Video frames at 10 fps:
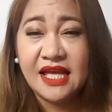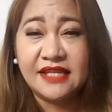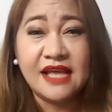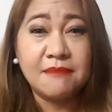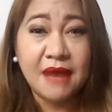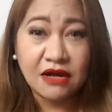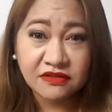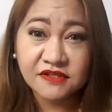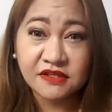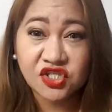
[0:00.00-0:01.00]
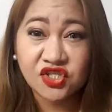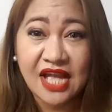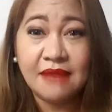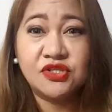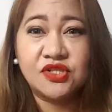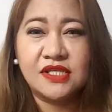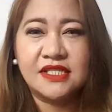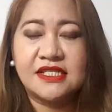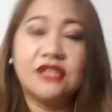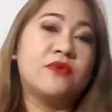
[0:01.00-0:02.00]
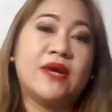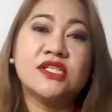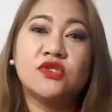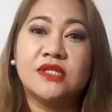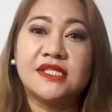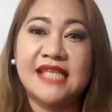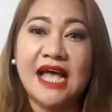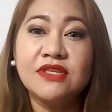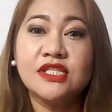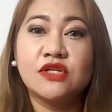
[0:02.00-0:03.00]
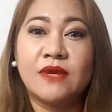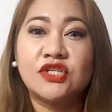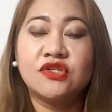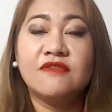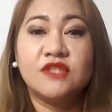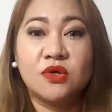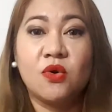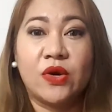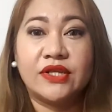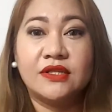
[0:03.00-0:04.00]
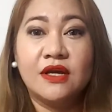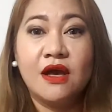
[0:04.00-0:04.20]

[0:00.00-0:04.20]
The amount of such damages is addressed to the sound discretion of the court,